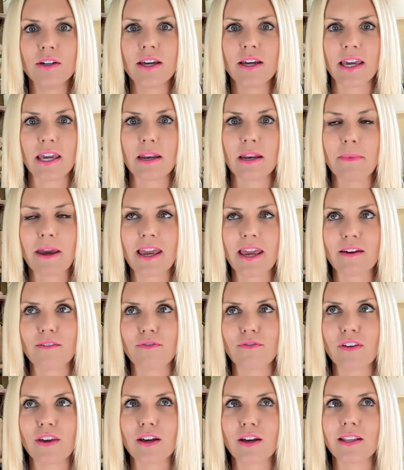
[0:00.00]
it can make it
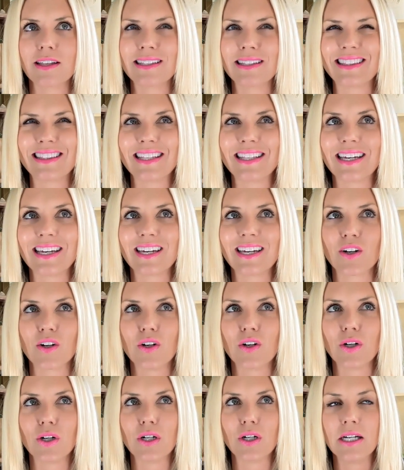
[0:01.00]
feel a
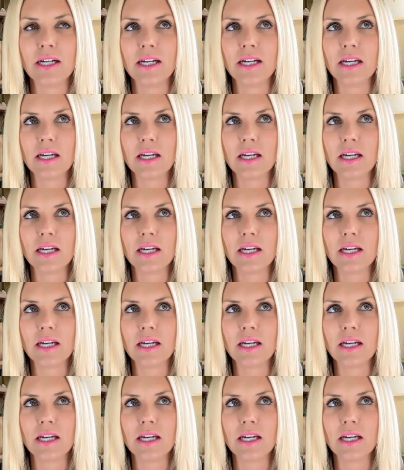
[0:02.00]
little